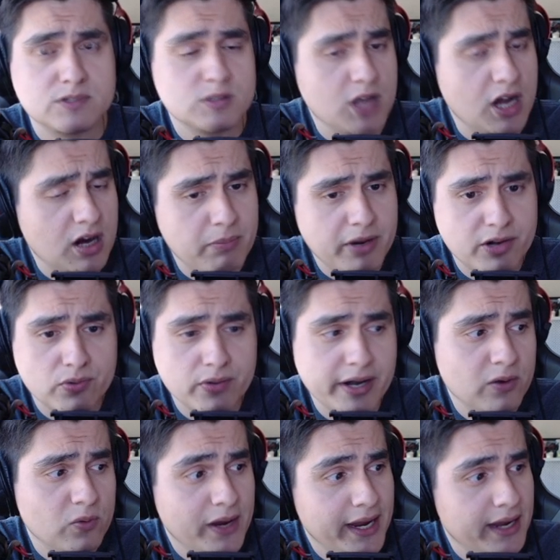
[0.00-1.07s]
Talk about her
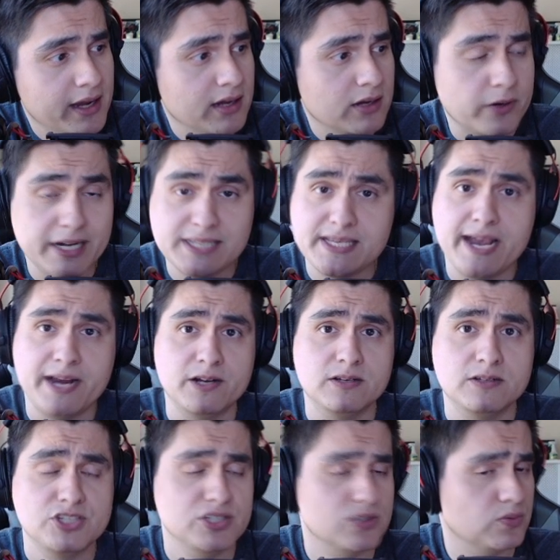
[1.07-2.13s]
right away. Great attacker.
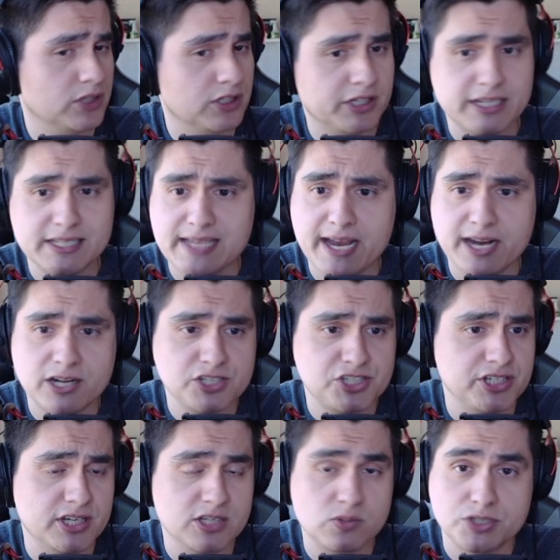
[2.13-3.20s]
She's a really good attacker.
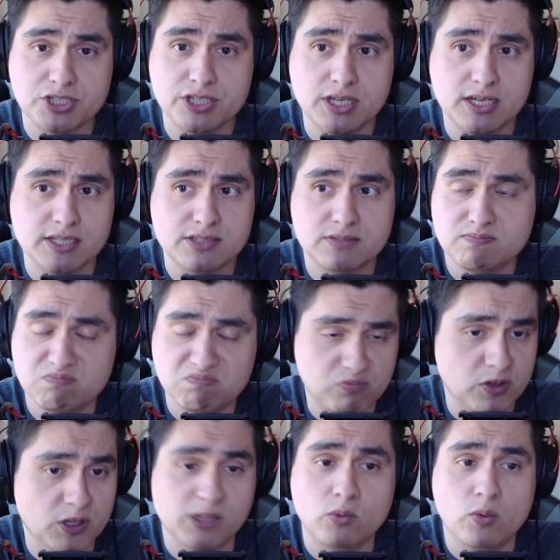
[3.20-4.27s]
She does what she does
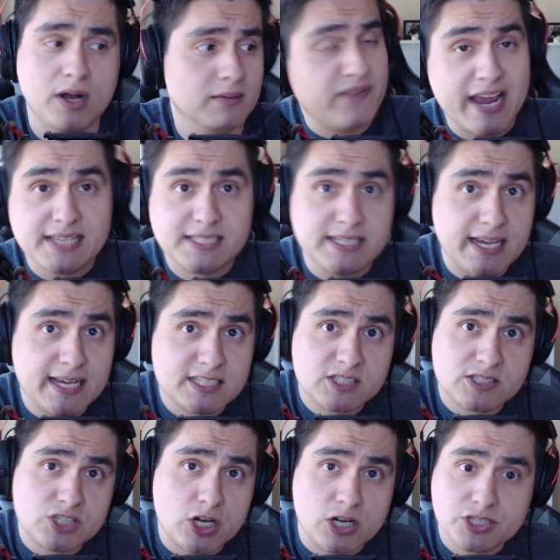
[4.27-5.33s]
really well. Fast
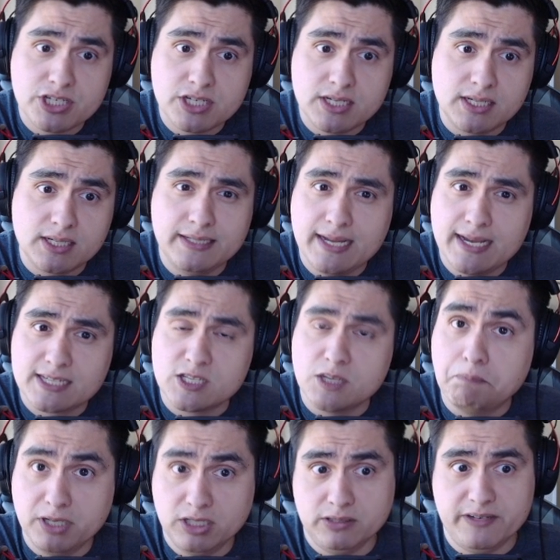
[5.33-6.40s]
EX charging EX
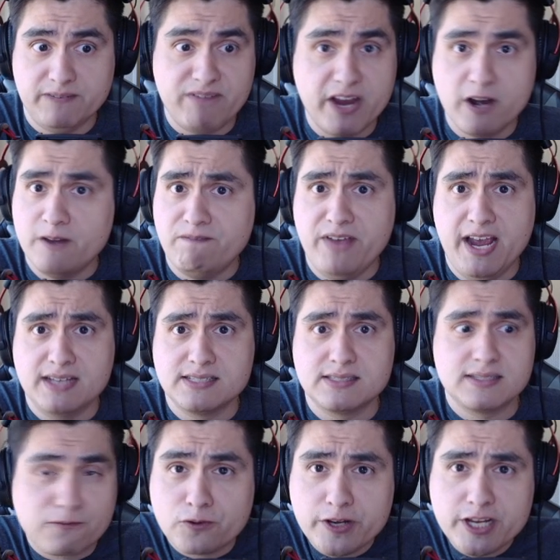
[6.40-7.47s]
ability. Very
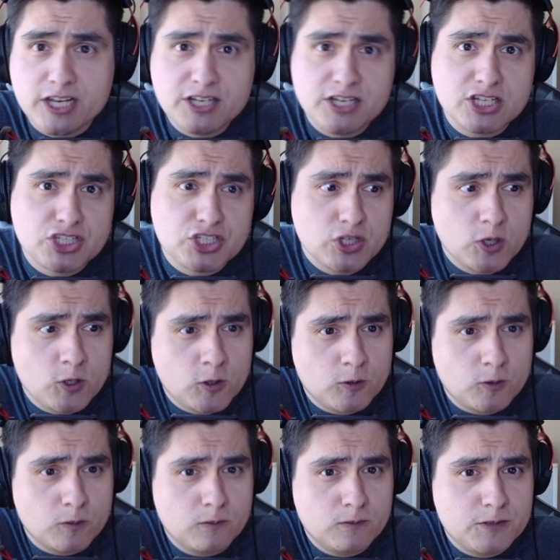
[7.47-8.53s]
fast. 3
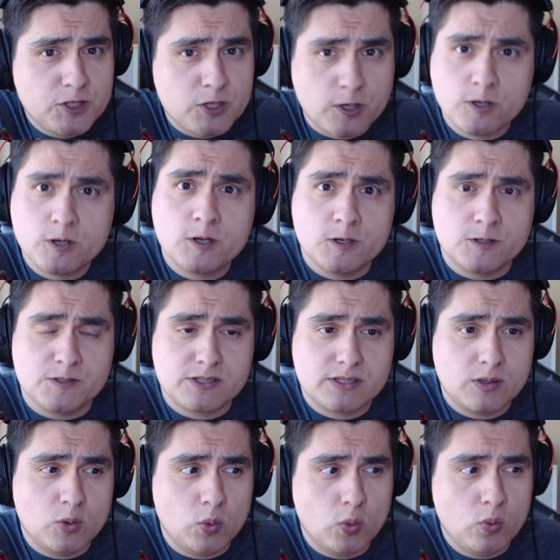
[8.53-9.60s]
additional
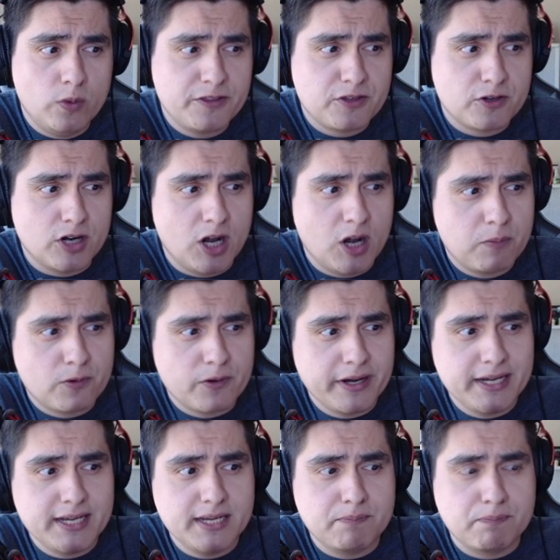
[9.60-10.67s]
turns with her
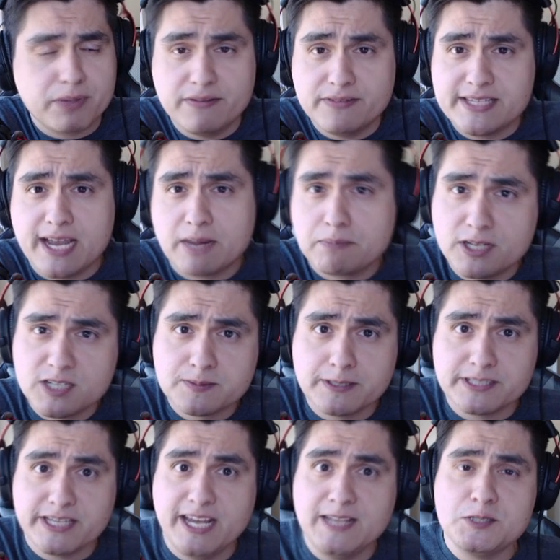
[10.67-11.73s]
upgraded Brave Attack plus
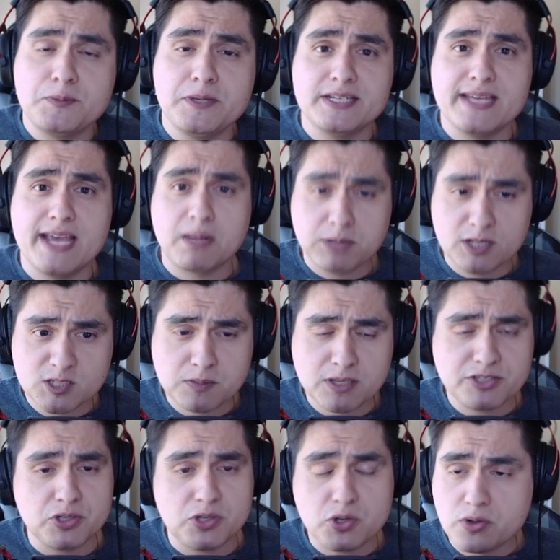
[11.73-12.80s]
HP Attack
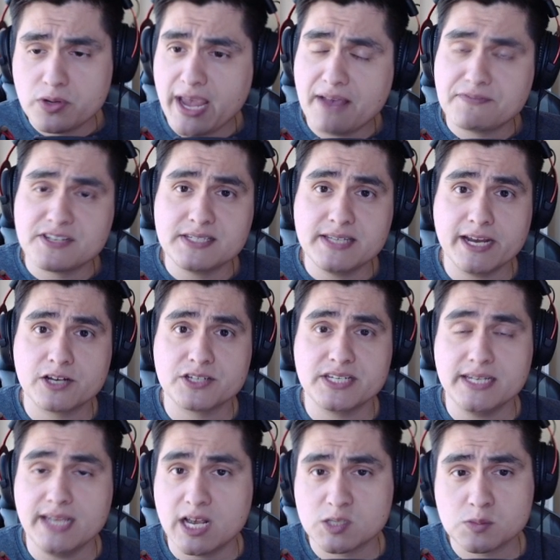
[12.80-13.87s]
plus. You do have to take her
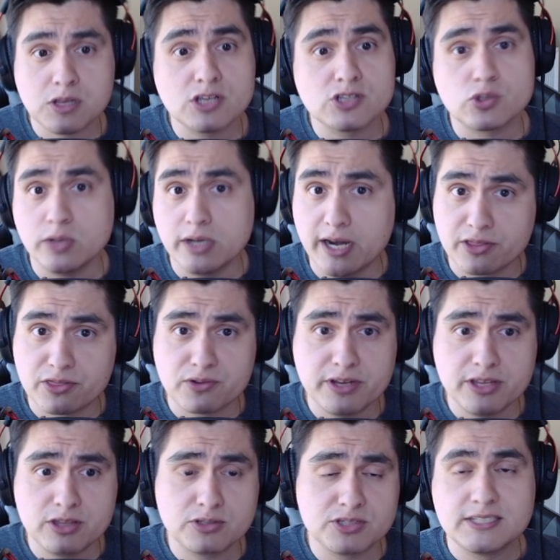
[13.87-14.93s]
to EX plus 3 out of
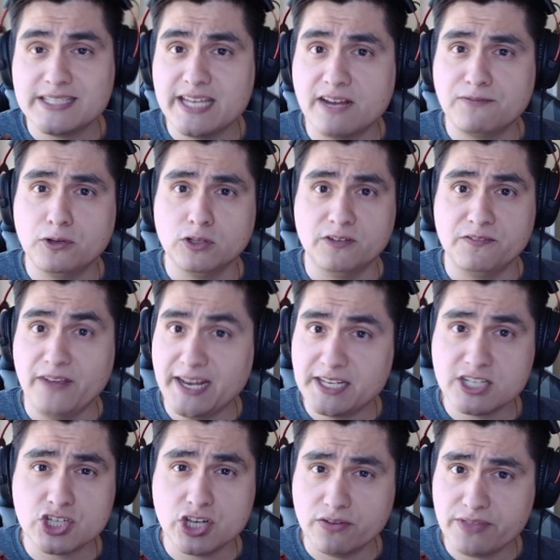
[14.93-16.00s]
3 though to take full
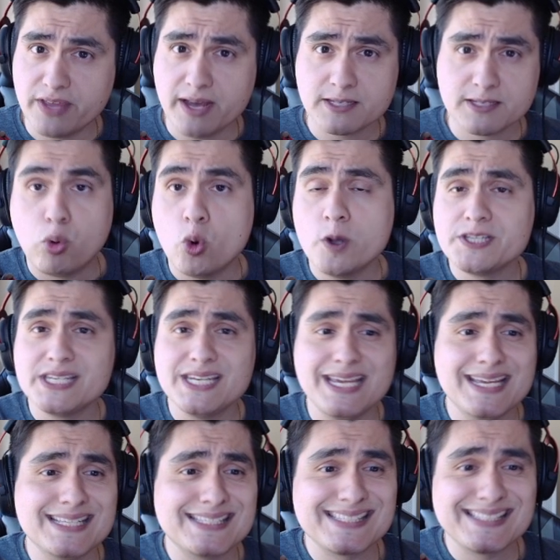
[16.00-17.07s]
advantage of that. Poison
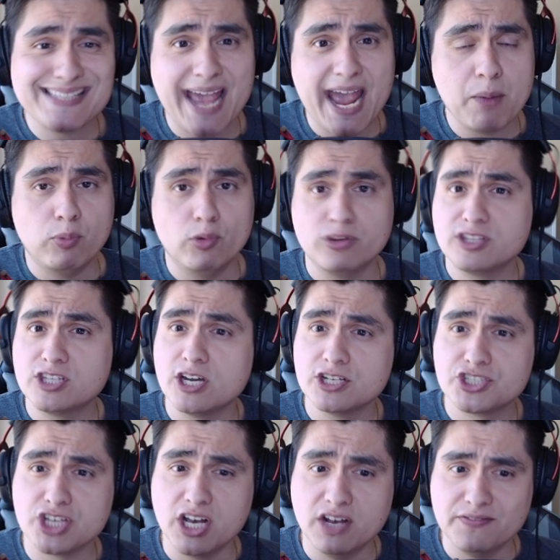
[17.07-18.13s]
and Sap with
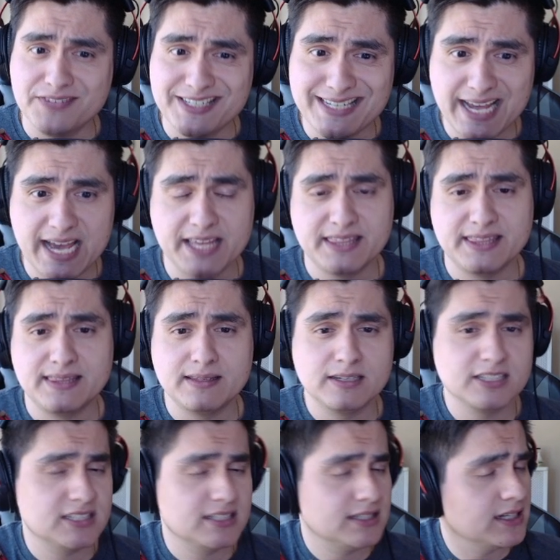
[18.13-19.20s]
Touch of Death.
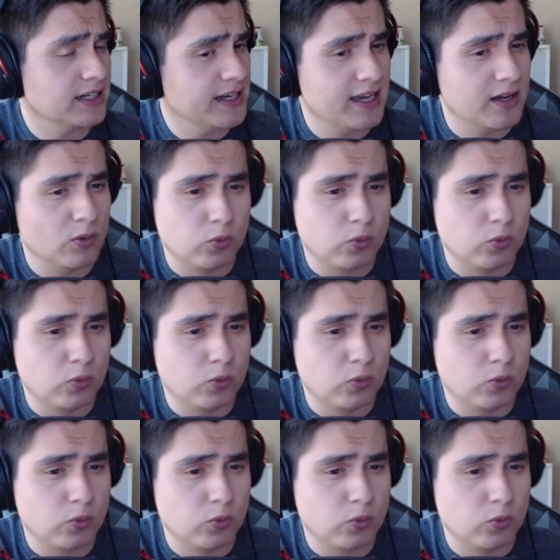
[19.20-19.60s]
Gonna